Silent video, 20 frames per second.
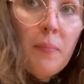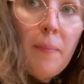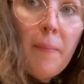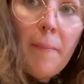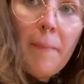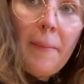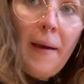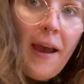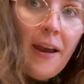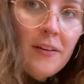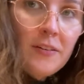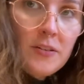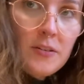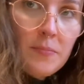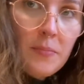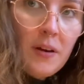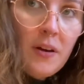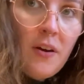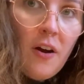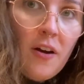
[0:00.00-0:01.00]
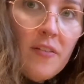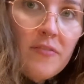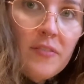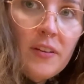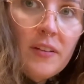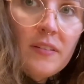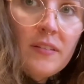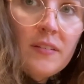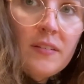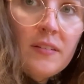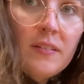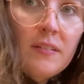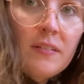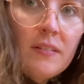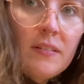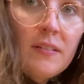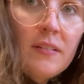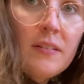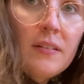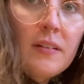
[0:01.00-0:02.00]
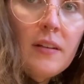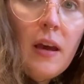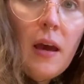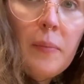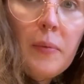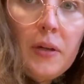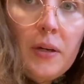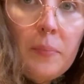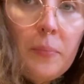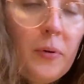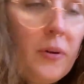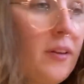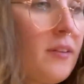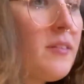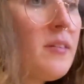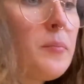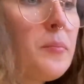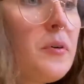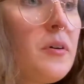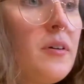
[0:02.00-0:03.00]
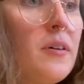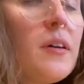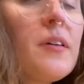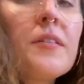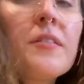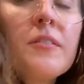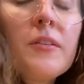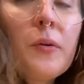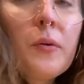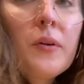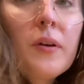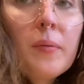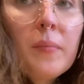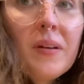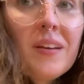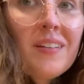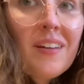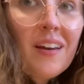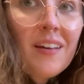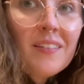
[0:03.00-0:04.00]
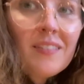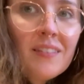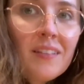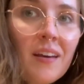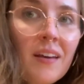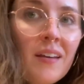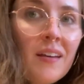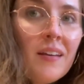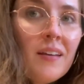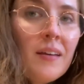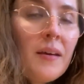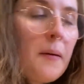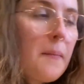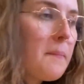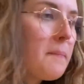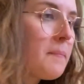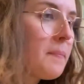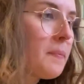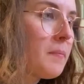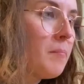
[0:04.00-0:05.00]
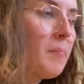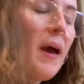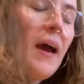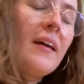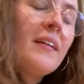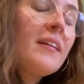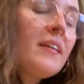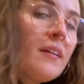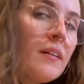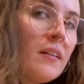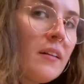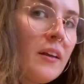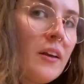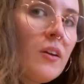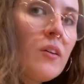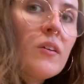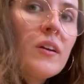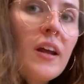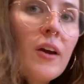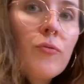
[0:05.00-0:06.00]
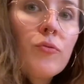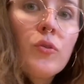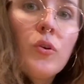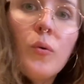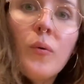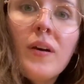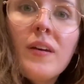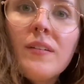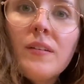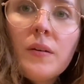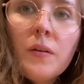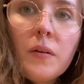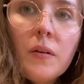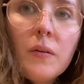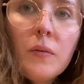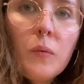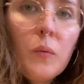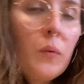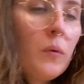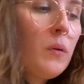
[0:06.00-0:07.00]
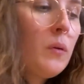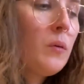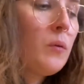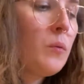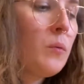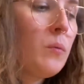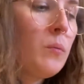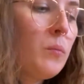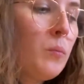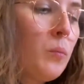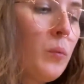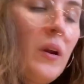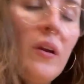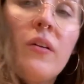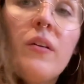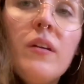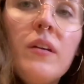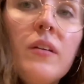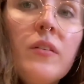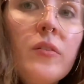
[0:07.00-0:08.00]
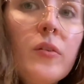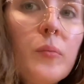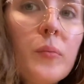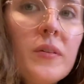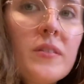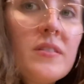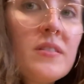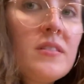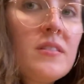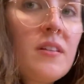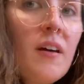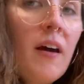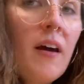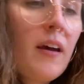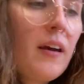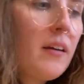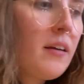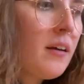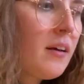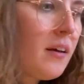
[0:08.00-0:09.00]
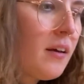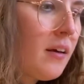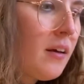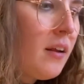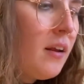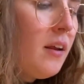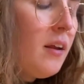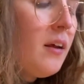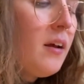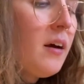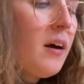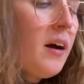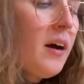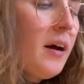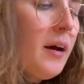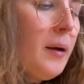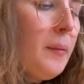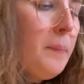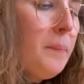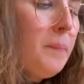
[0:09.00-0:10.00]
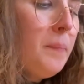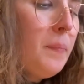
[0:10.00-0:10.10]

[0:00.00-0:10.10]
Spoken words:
back to my office. I'm gonna put it somewhere secret on my desk. Matt and Annalie are gonna have no idea where it is or what's inside. And